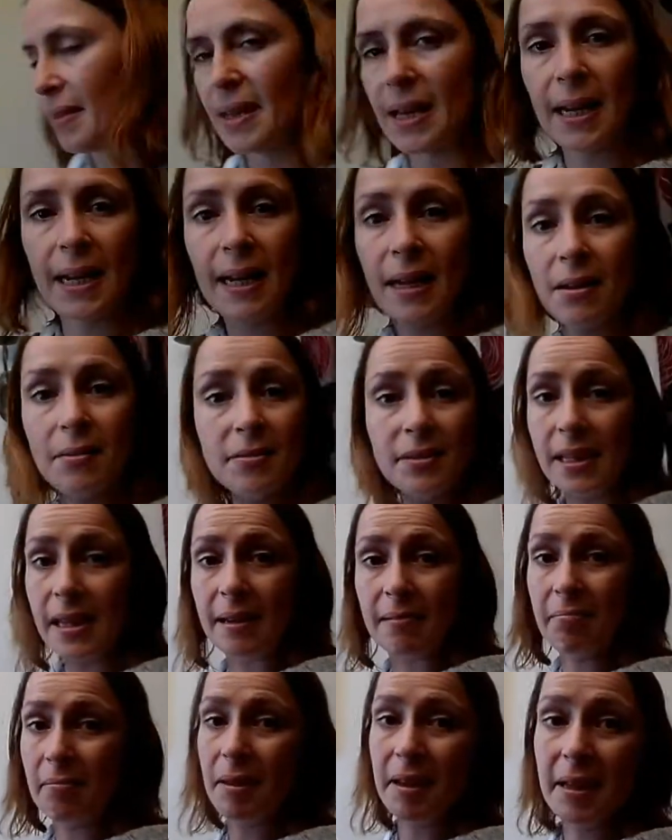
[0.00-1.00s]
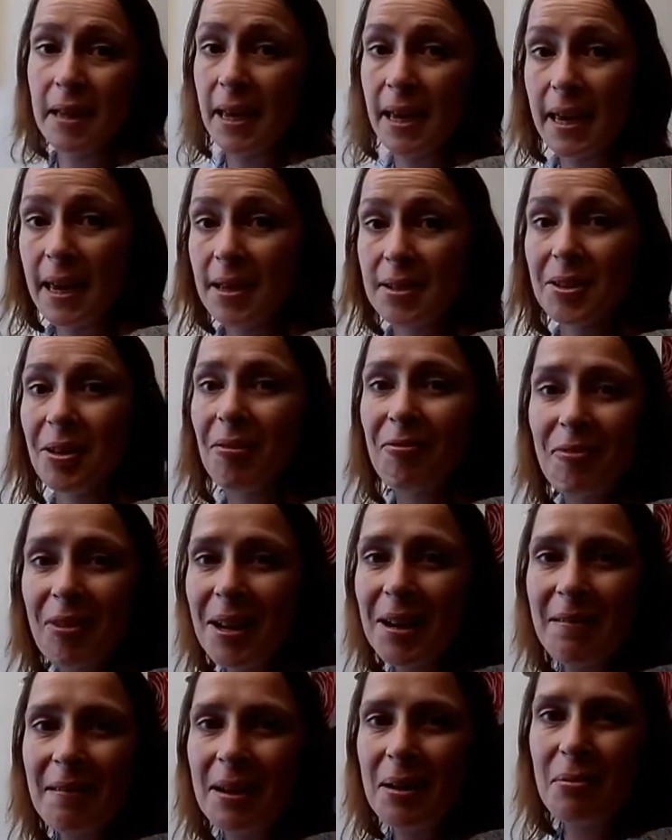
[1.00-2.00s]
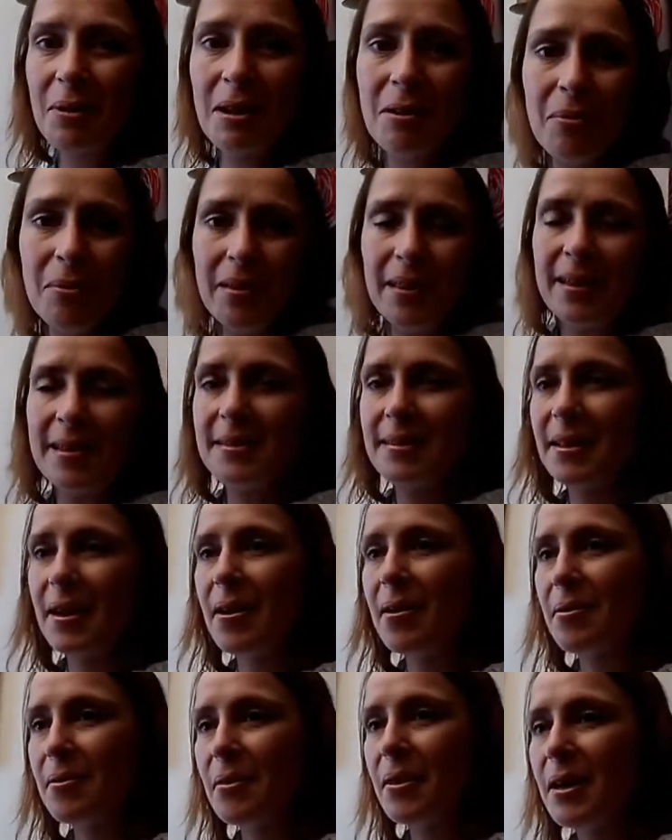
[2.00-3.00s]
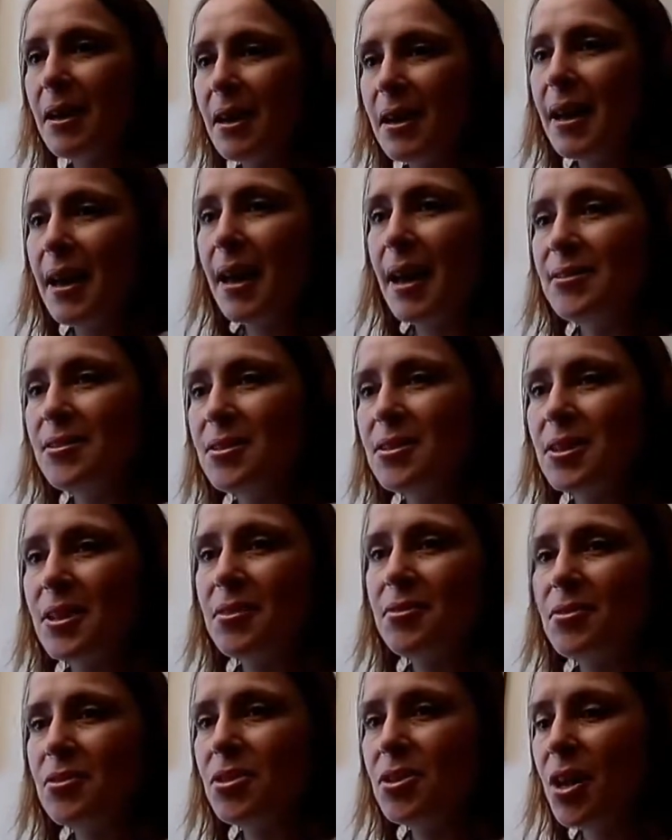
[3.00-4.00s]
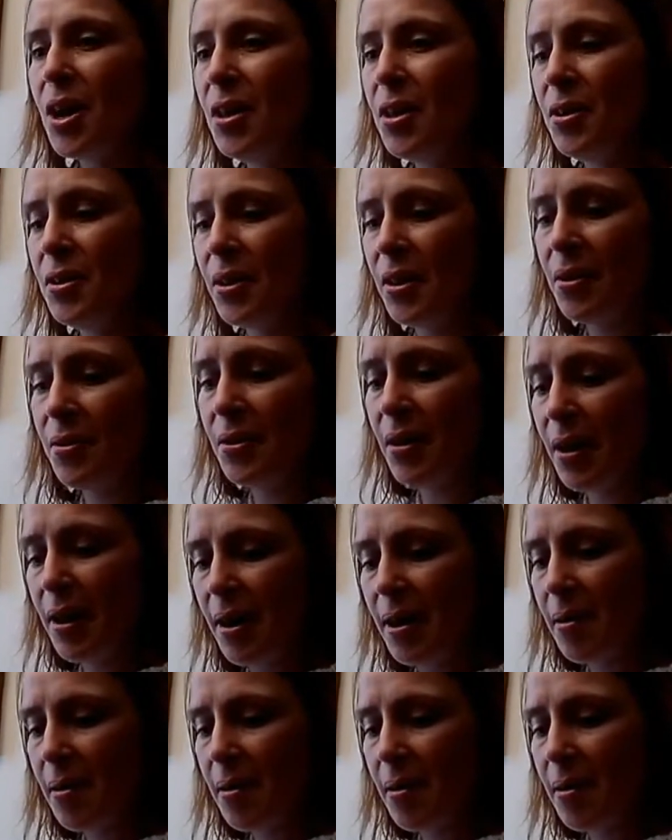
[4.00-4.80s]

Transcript: he loves it. He gets on really, really well with it, so it just goes to show, you know, that